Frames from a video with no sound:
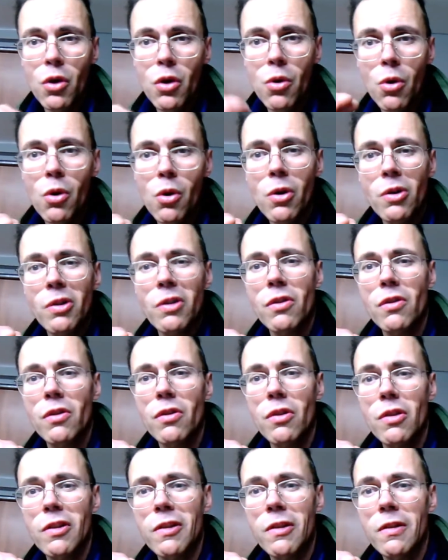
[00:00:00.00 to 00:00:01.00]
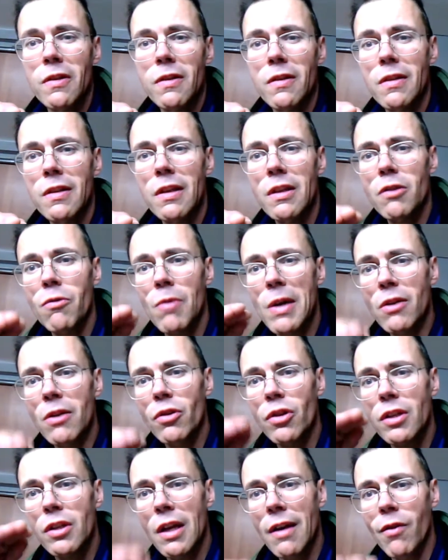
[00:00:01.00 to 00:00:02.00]
use as well
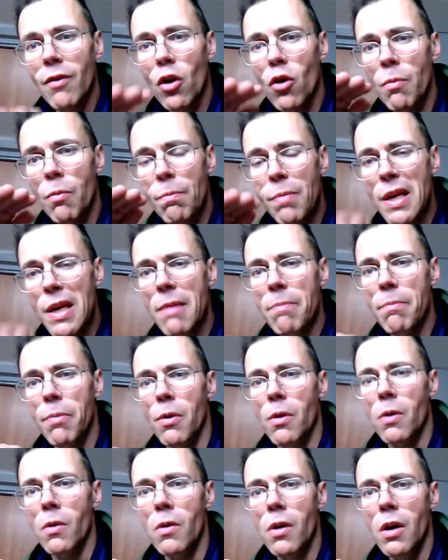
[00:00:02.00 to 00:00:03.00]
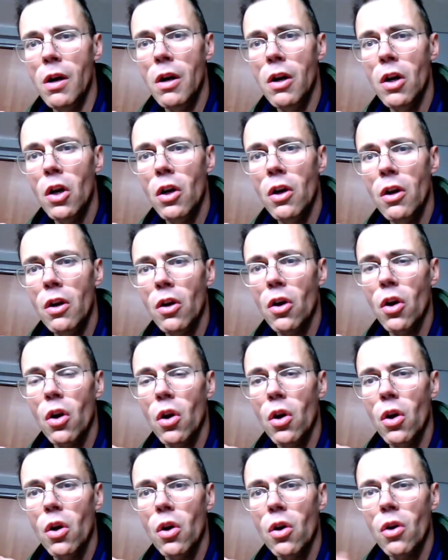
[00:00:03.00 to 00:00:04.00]
several people
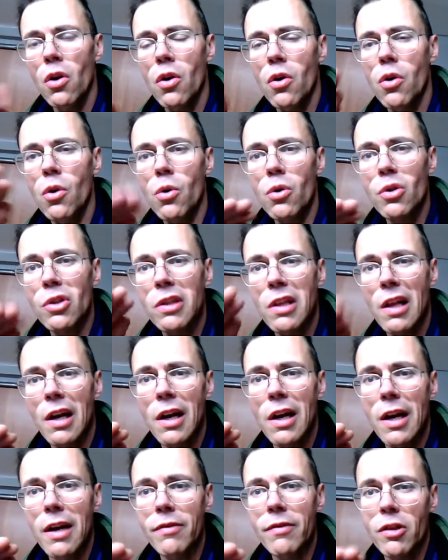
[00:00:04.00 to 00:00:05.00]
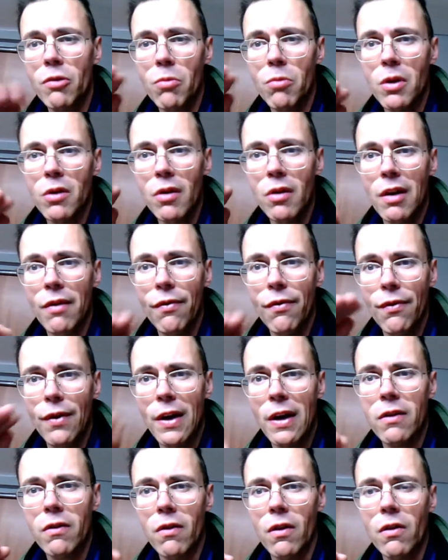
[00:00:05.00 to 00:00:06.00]
whose lives were
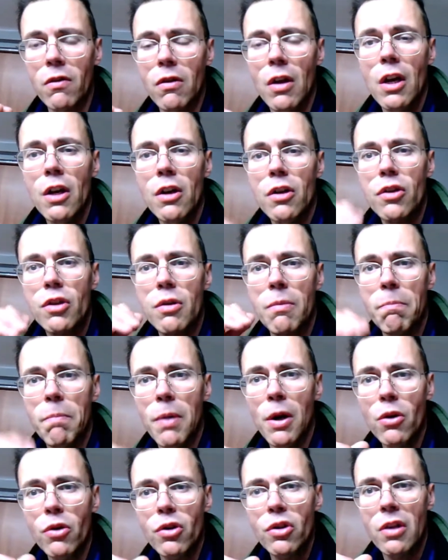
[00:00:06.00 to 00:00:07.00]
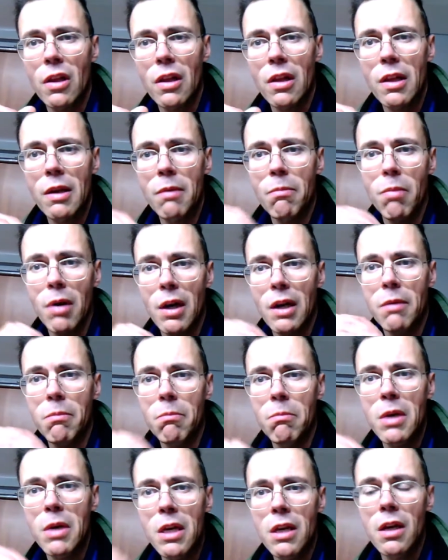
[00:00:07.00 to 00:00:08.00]
affected supposedly by
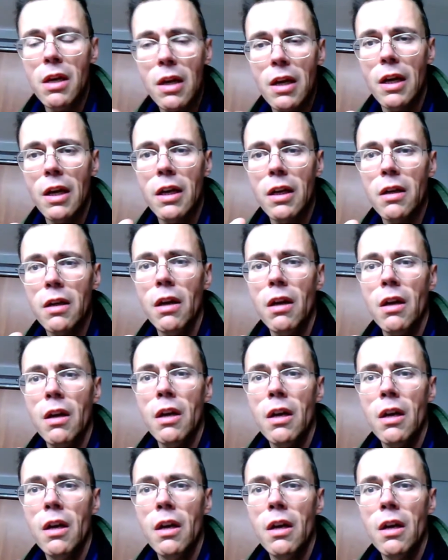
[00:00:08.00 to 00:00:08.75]
me again